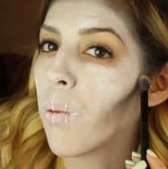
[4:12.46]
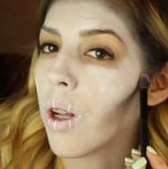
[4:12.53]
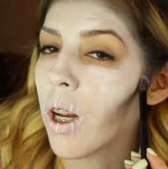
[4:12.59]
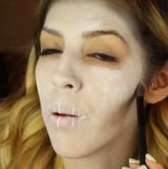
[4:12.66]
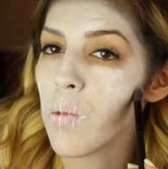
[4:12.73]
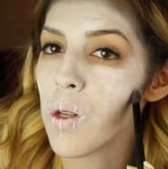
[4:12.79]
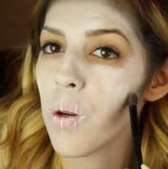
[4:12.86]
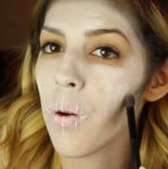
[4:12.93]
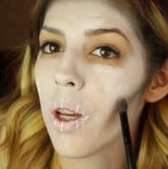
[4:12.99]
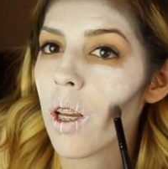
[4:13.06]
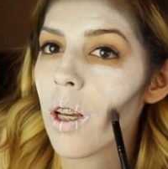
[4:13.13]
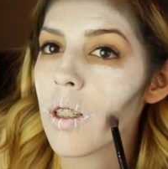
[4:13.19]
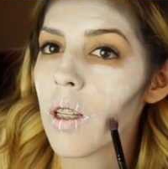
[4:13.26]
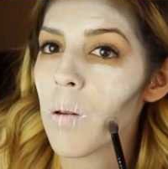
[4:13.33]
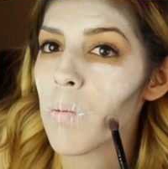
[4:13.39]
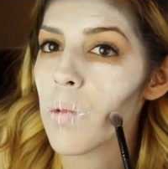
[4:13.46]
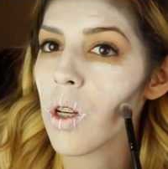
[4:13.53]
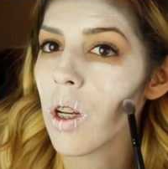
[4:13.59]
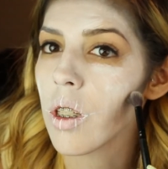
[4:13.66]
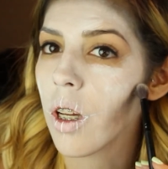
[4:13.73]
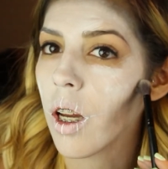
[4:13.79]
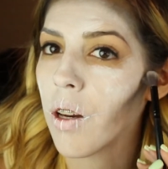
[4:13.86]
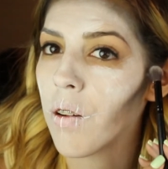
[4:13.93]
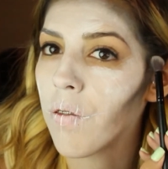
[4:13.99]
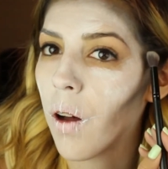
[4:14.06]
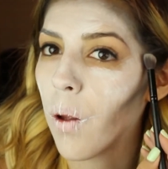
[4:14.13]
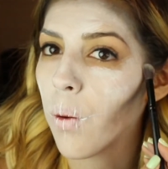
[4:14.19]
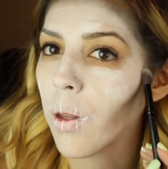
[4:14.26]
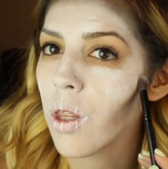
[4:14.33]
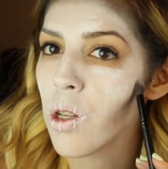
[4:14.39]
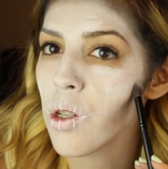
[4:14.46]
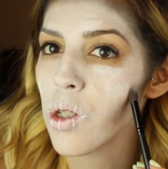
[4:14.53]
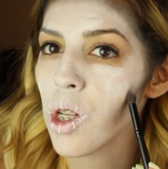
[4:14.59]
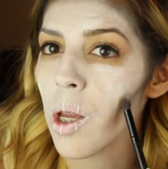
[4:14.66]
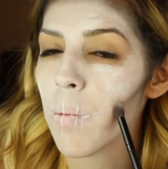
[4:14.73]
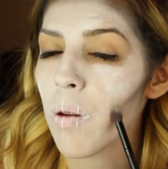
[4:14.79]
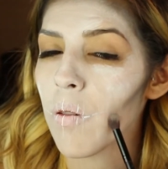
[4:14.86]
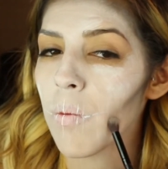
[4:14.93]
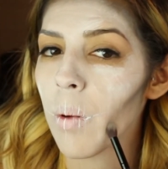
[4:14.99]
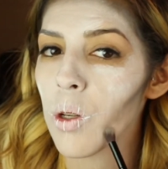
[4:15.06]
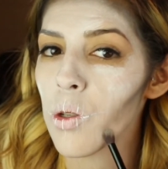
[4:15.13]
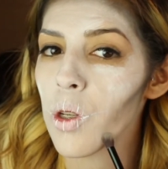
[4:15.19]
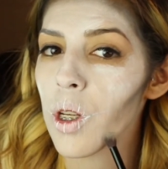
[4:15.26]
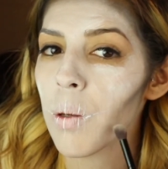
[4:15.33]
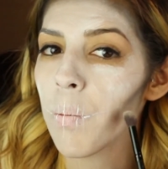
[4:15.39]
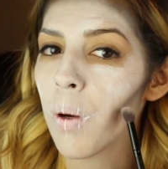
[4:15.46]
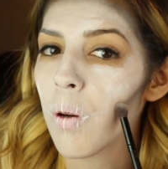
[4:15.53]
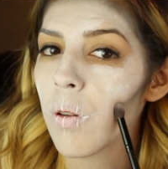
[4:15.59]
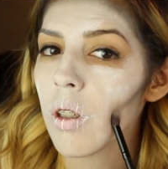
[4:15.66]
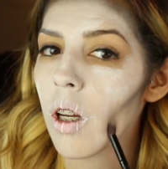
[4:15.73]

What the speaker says: what I'm doing is I'm just kind of following the shape of my cheekbone,